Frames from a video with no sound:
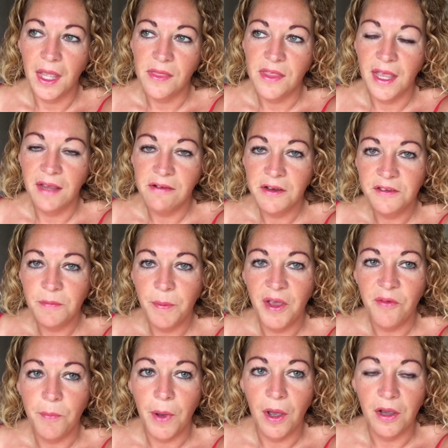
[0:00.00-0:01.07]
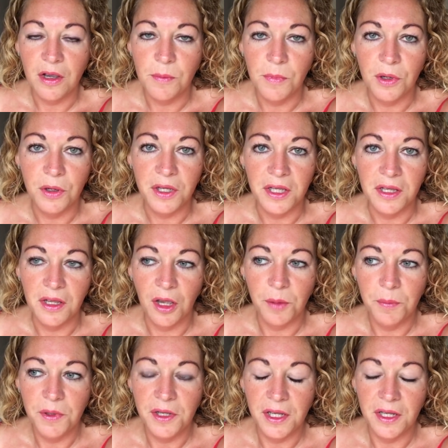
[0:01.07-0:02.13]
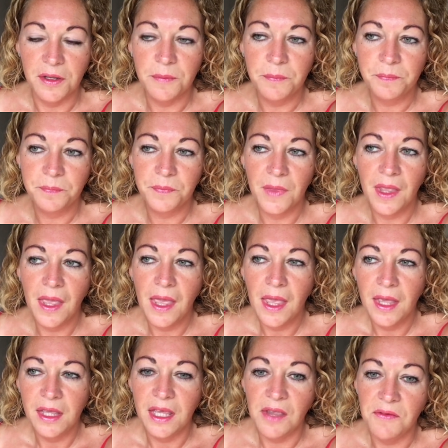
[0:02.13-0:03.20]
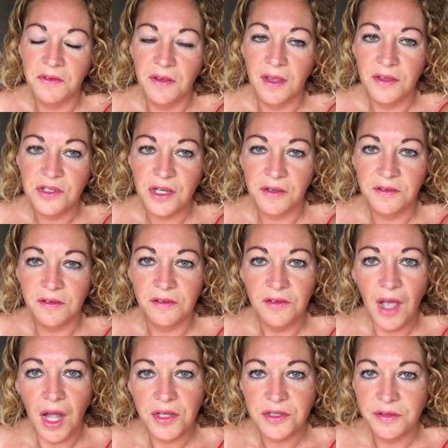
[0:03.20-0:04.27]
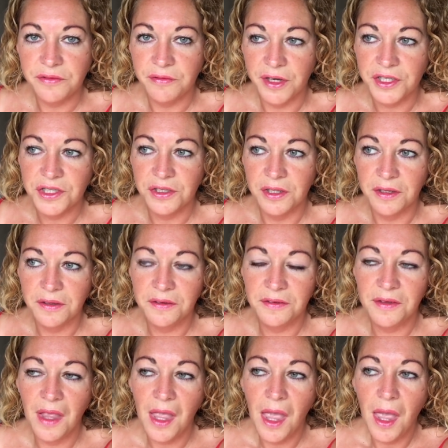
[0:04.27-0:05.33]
There is a bit of bergamot in the opening, gives it just a touch of freshness,